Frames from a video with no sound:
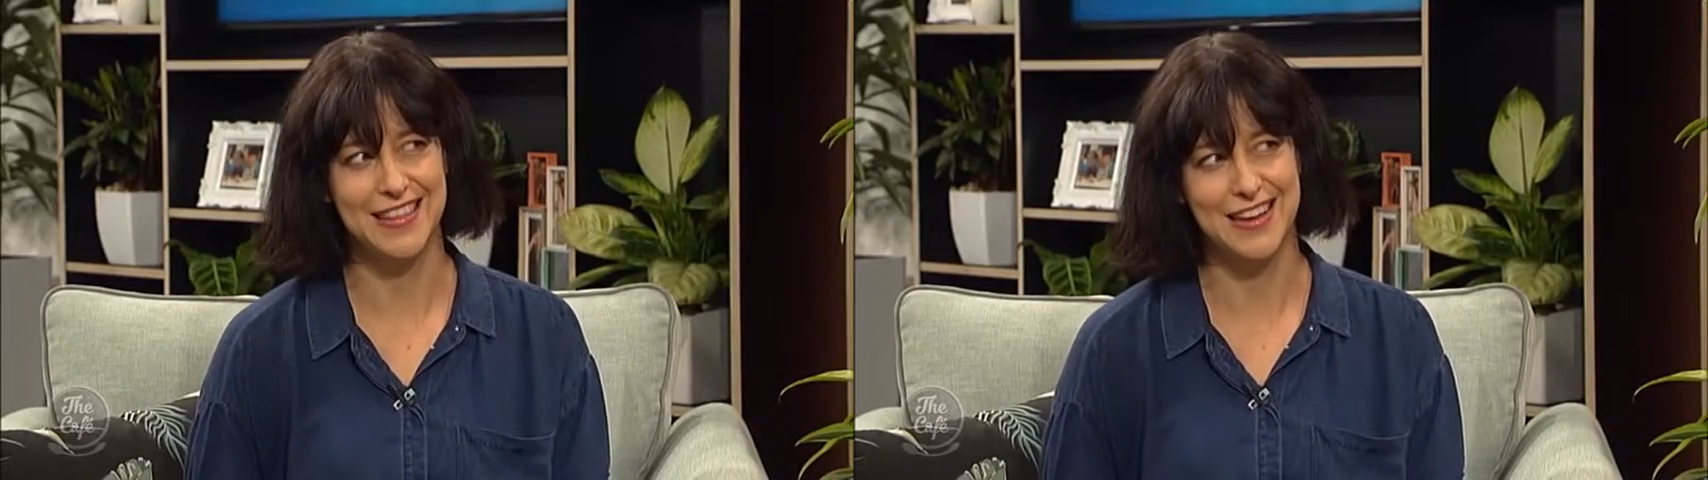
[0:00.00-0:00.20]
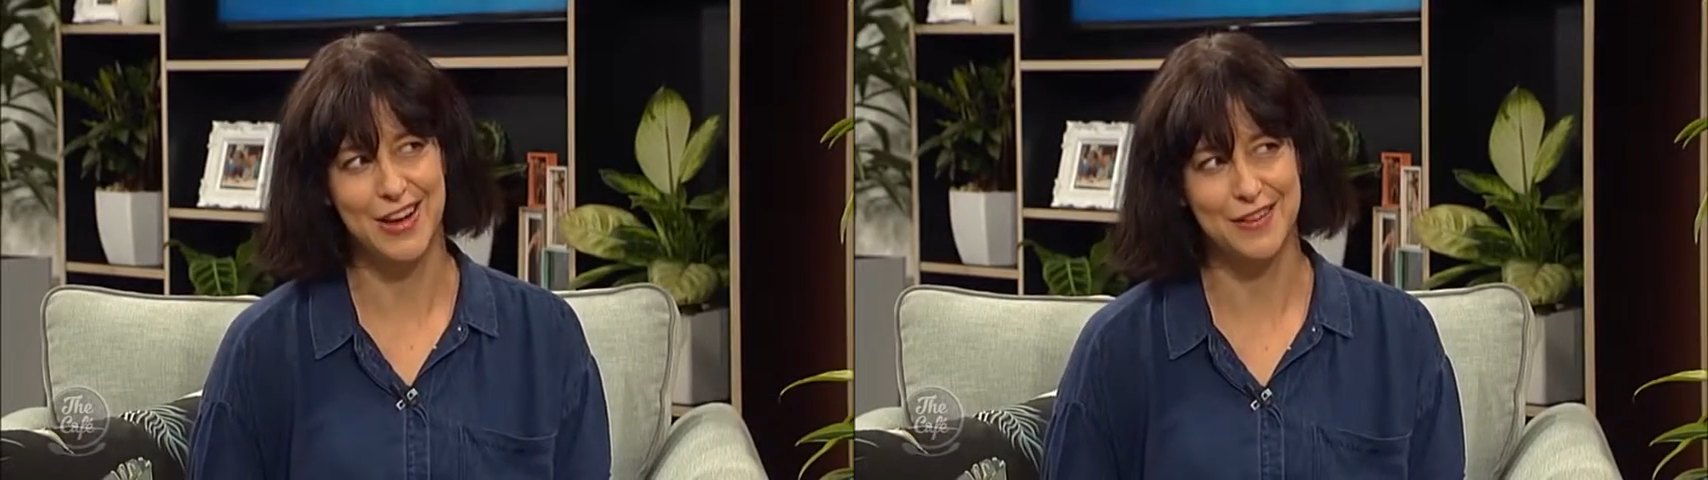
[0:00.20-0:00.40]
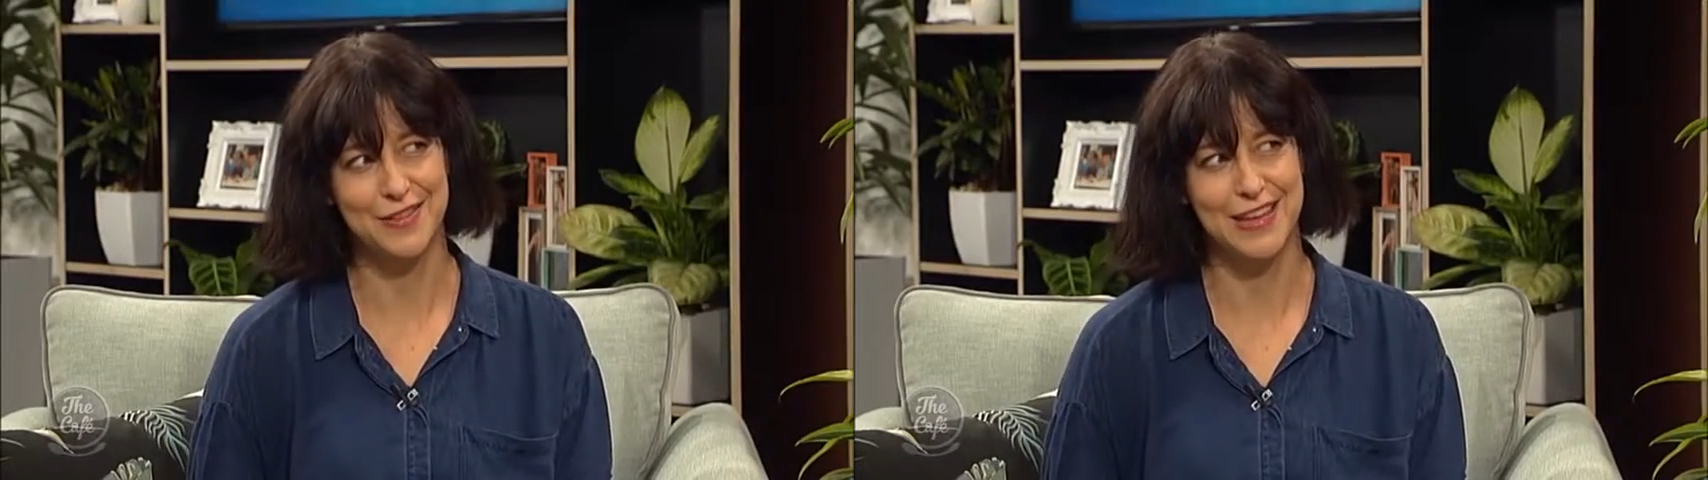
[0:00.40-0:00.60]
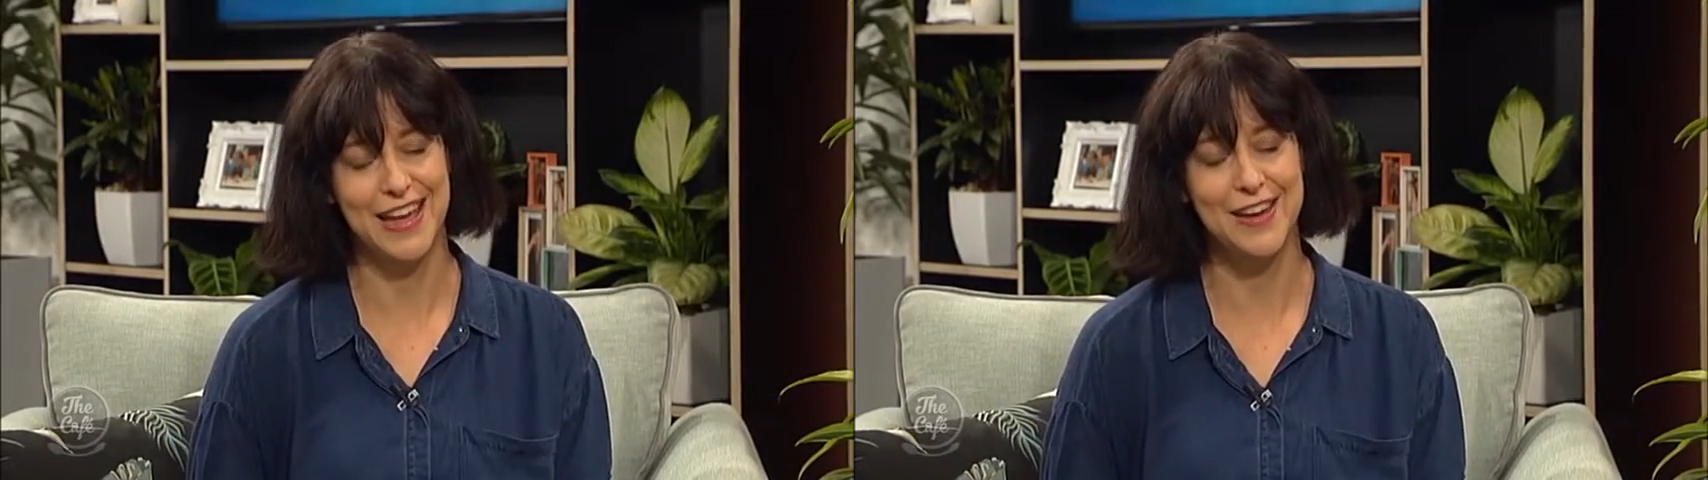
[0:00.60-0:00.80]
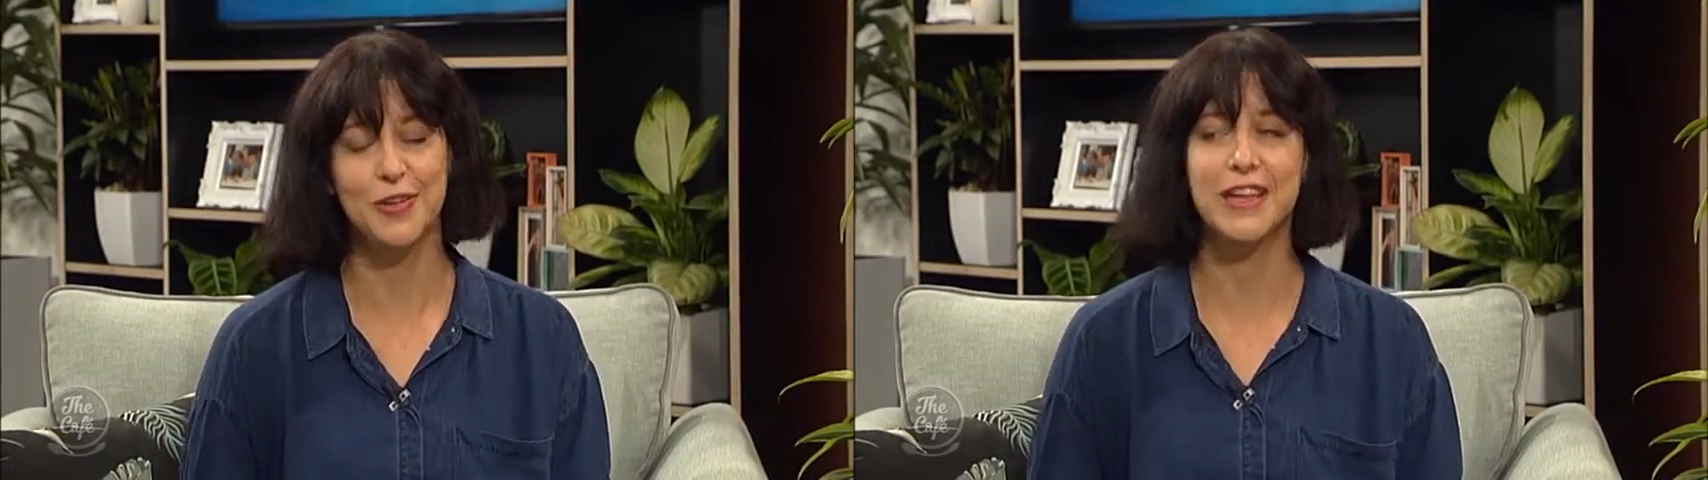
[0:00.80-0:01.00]
They kind of
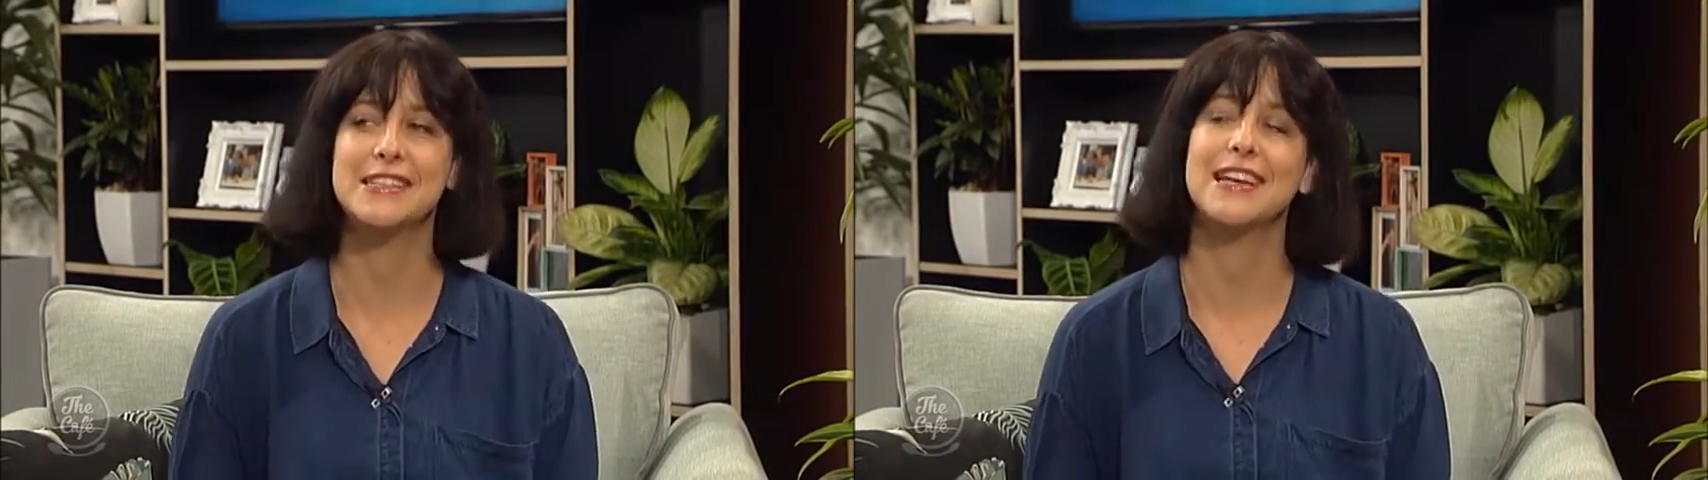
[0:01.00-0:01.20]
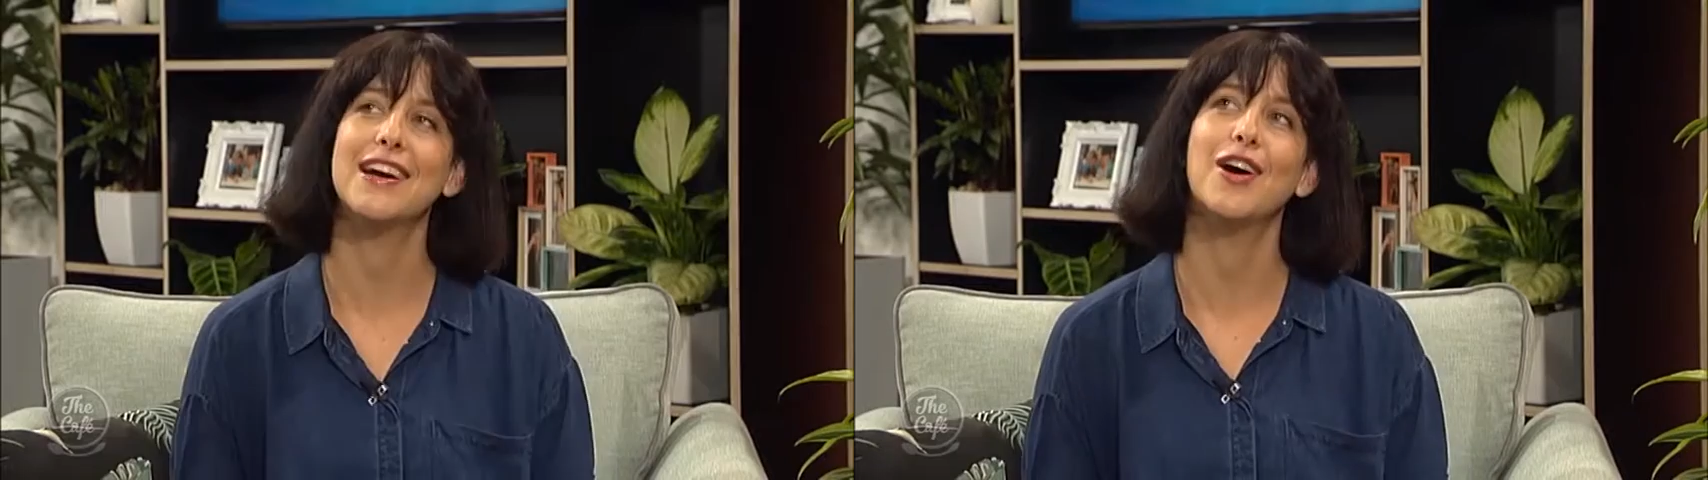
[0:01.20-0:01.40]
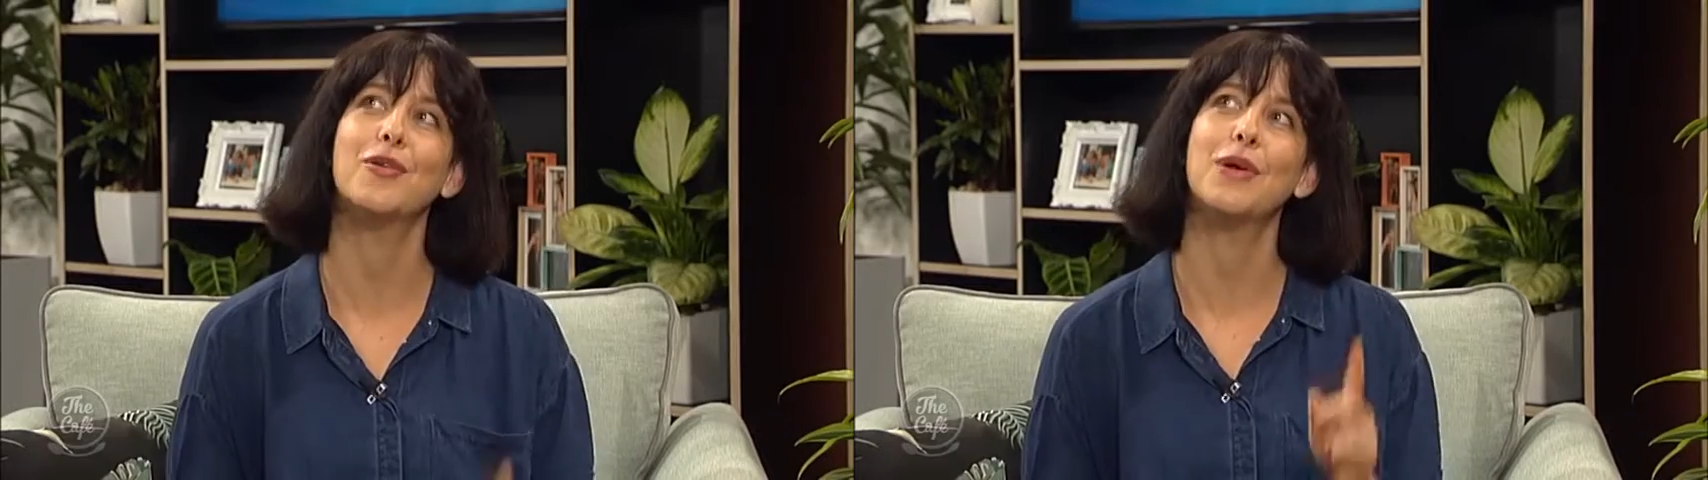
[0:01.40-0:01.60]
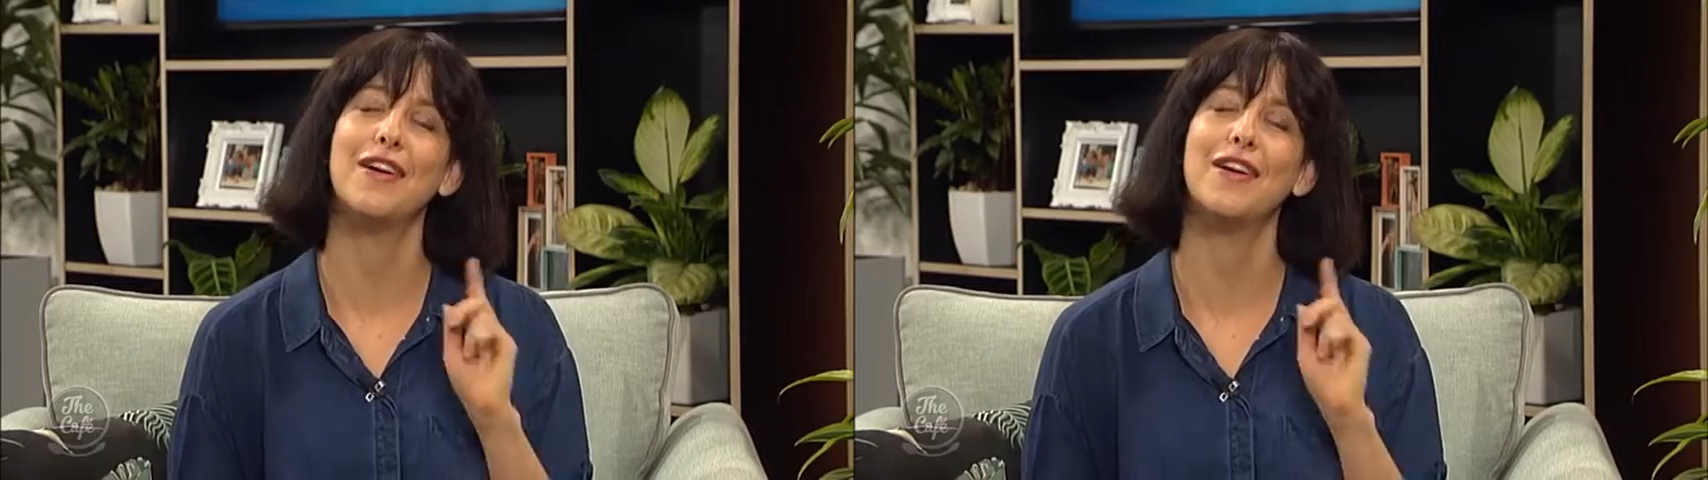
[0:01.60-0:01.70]
forget or they say, oh,